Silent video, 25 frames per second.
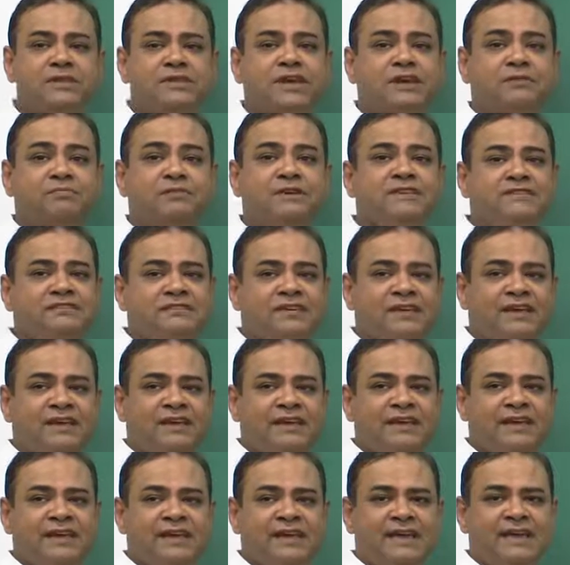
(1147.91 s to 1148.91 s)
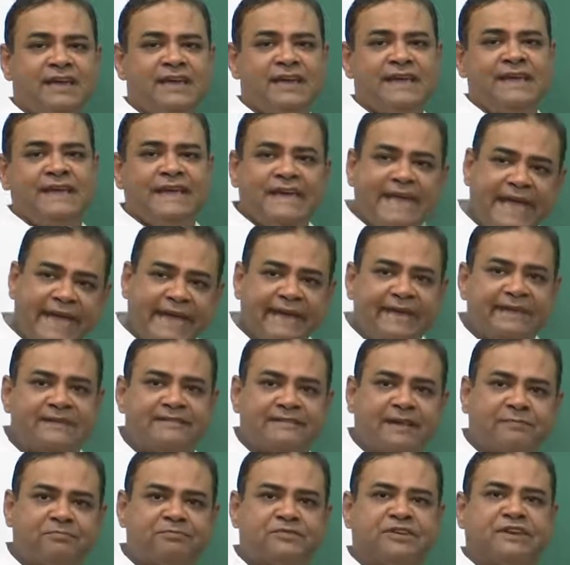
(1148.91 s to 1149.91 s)
that means A
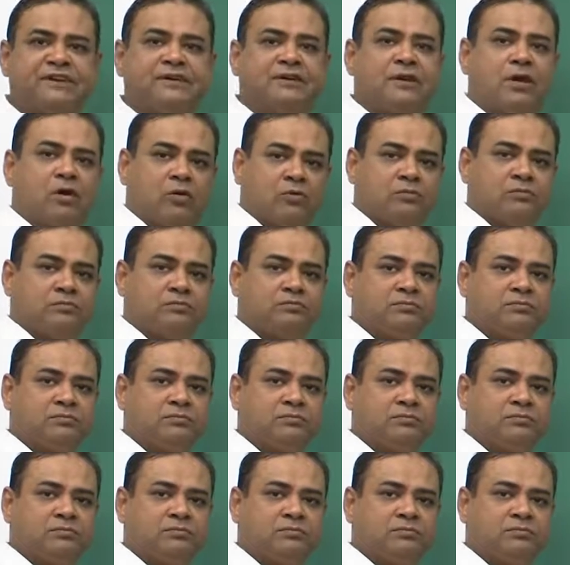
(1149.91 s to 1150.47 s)
is absent now.